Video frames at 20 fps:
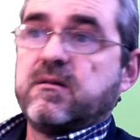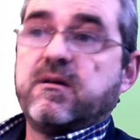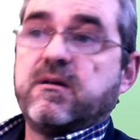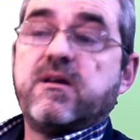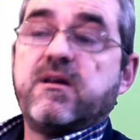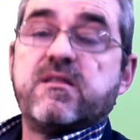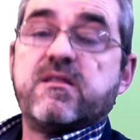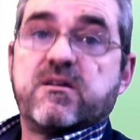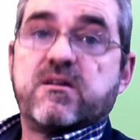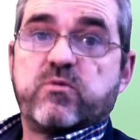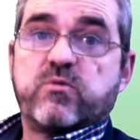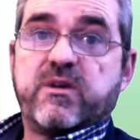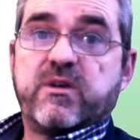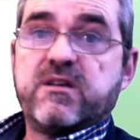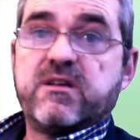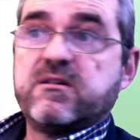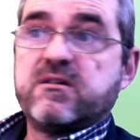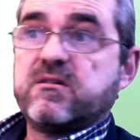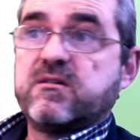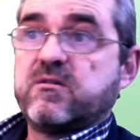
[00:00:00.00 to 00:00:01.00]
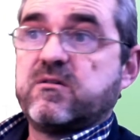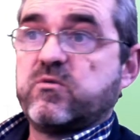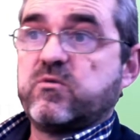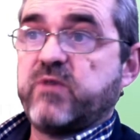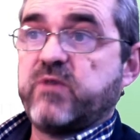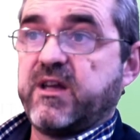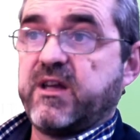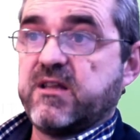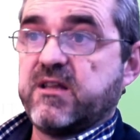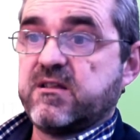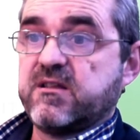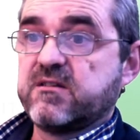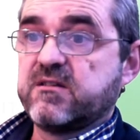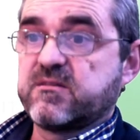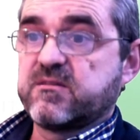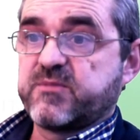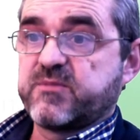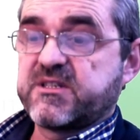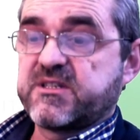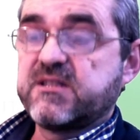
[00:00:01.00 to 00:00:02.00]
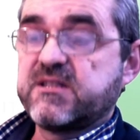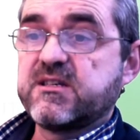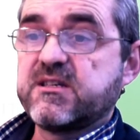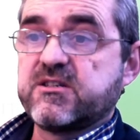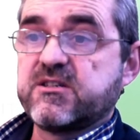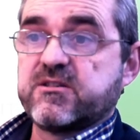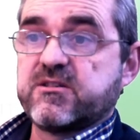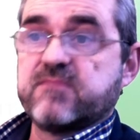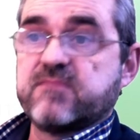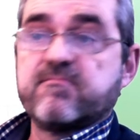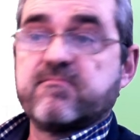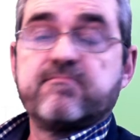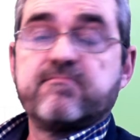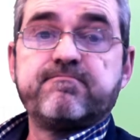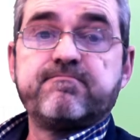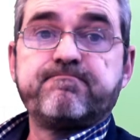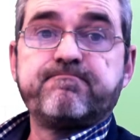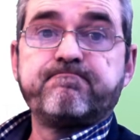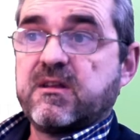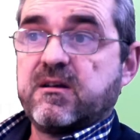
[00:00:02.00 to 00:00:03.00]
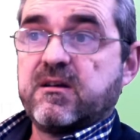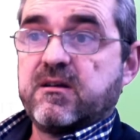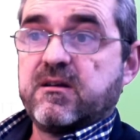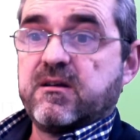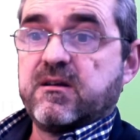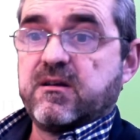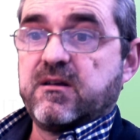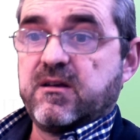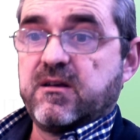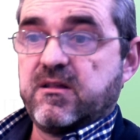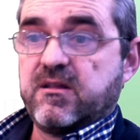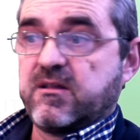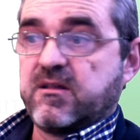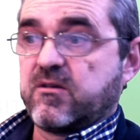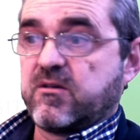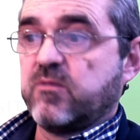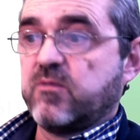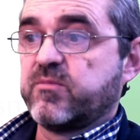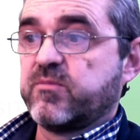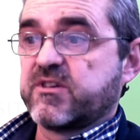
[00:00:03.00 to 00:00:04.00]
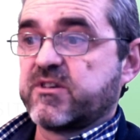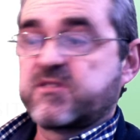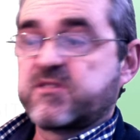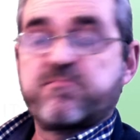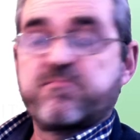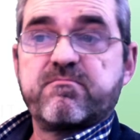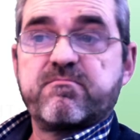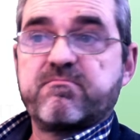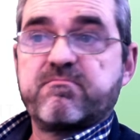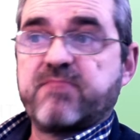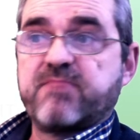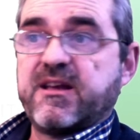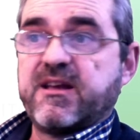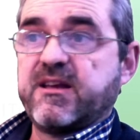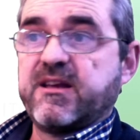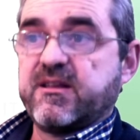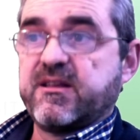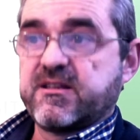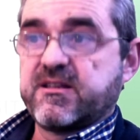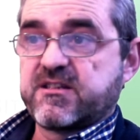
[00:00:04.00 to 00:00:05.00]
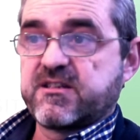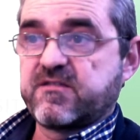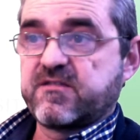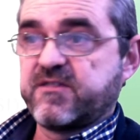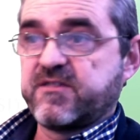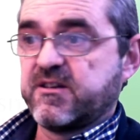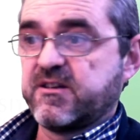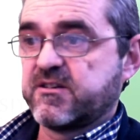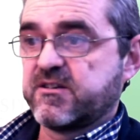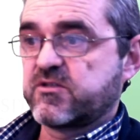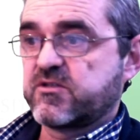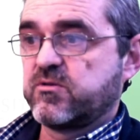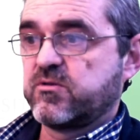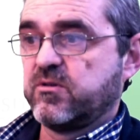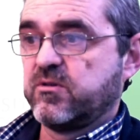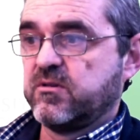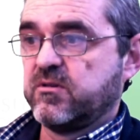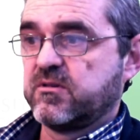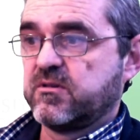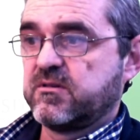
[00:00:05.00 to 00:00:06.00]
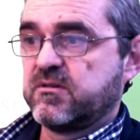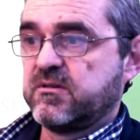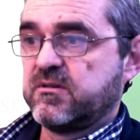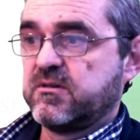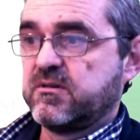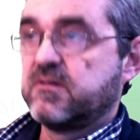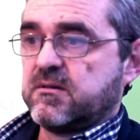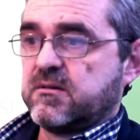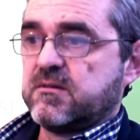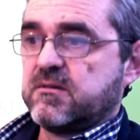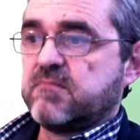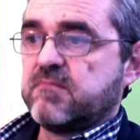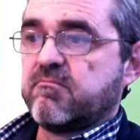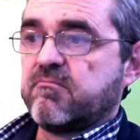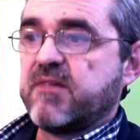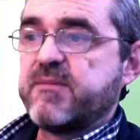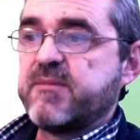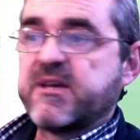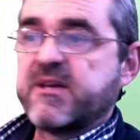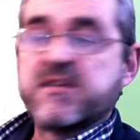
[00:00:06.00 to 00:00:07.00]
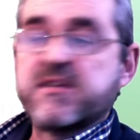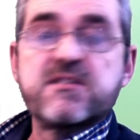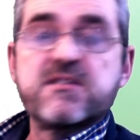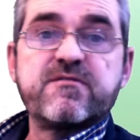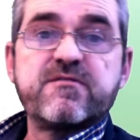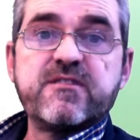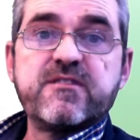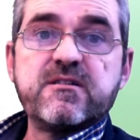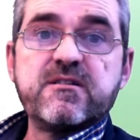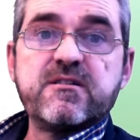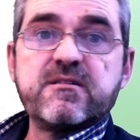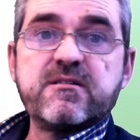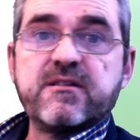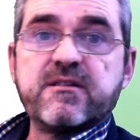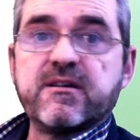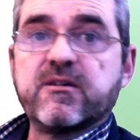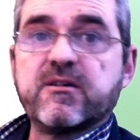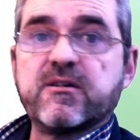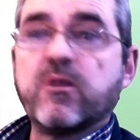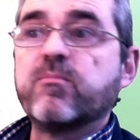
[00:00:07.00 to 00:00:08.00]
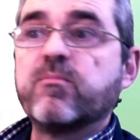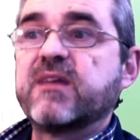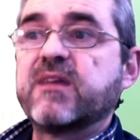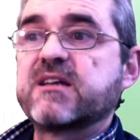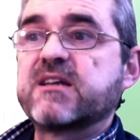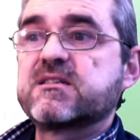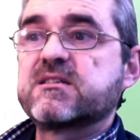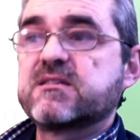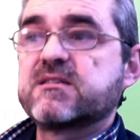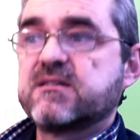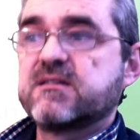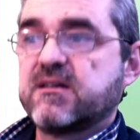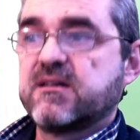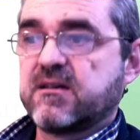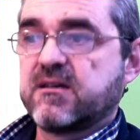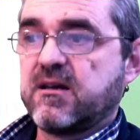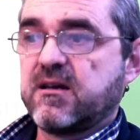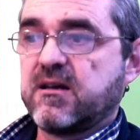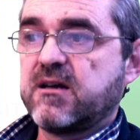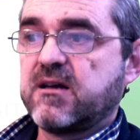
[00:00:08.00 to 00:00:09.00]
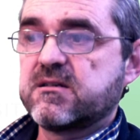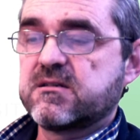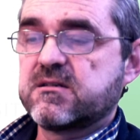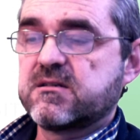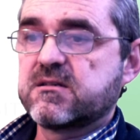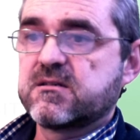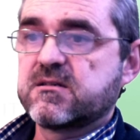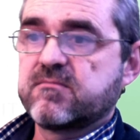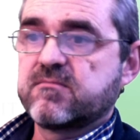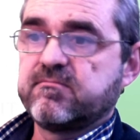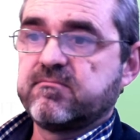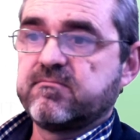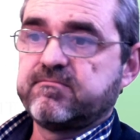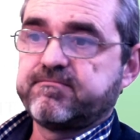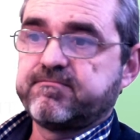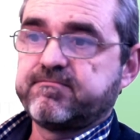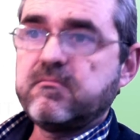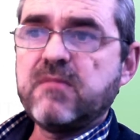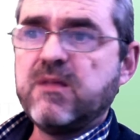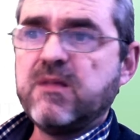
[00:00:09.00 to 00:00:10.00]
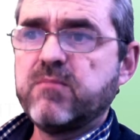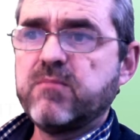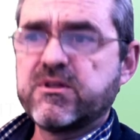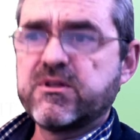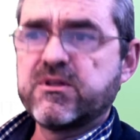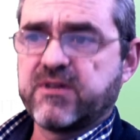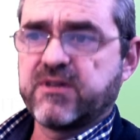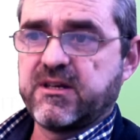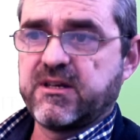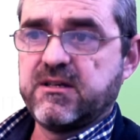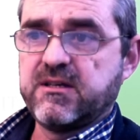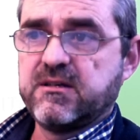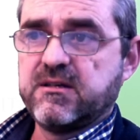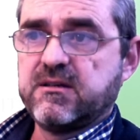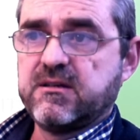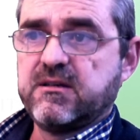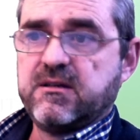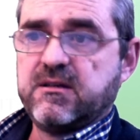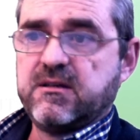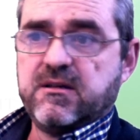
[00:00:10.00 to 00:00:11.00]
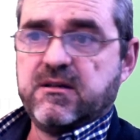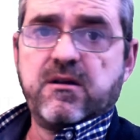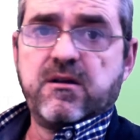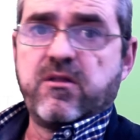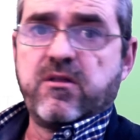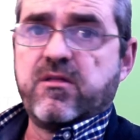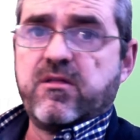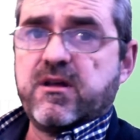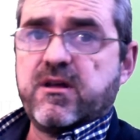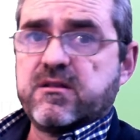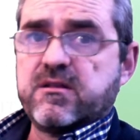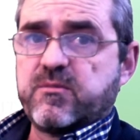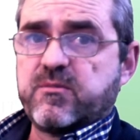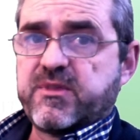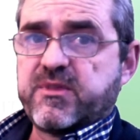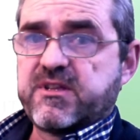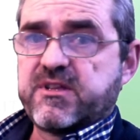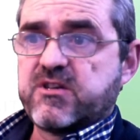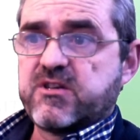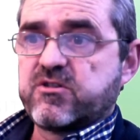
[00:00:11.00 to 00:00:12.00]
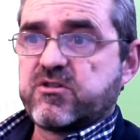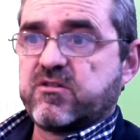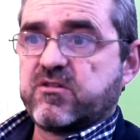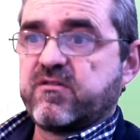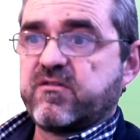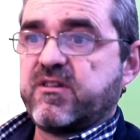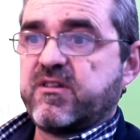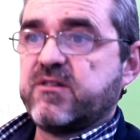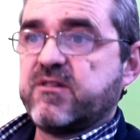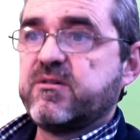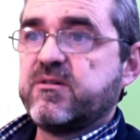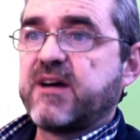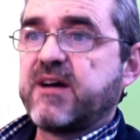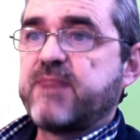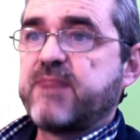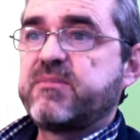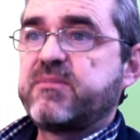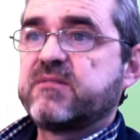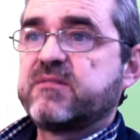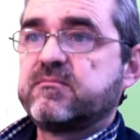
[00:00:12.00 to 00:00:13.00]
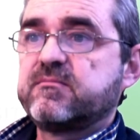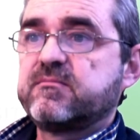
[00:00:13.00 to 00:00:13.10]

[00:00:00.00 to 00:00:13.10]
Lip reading: In that way, we get this representation. In the complex plane, this sphere is called Riemann sphere in complex analysis. But okay, the interpretation of the new gap